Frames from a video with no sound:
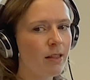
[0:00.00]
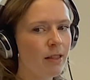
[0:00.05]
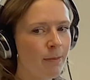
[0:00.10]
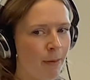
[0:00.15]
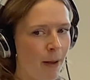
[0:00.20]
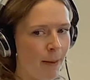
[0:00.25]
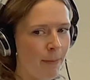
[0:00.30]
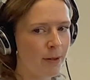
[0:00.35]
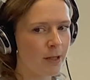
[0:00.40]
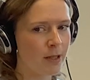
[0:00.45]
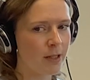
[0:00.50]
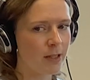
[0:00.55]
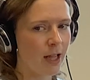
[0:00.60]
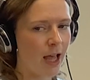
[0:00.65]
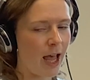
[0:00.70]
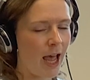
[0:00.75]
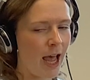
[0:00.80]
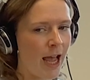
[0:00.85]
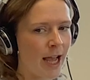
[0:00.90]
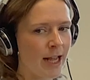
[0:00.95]
the
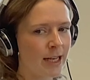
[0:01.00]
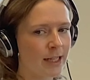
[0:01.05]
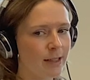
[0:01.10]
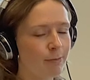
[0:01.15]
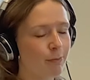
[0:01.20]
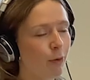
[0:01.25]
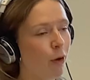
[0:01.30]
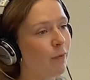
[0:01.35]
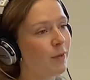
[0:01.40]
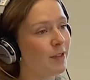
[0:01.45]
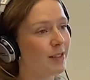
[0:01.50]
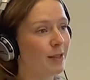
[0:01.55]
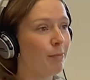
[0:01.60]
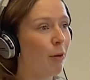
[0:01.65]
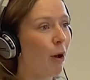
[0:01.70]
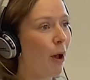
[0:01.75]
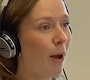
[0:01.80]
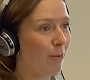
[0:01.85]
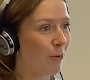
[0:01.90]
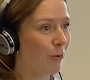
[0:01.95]
Bubble, and obviously
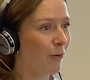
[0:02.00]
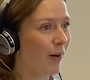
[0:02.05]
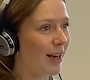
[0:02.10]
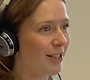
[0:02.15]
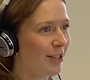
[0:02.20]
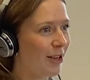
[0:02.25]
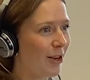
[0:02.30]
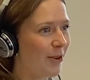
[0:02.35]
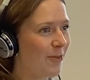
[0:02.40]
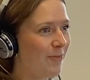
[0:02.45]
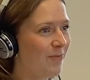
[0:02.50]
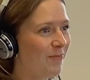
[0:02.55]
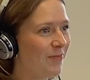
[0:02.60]
Purple Radio.